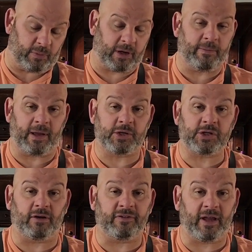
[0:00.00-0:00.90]
They'll
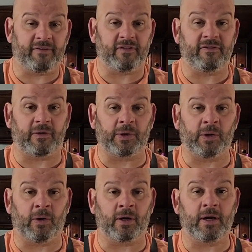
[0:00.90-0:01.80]
last you for
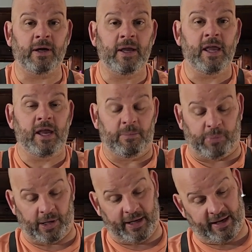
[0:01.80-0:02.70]
about
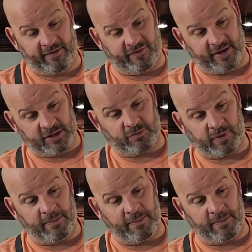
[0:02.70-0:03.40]
4 weeks.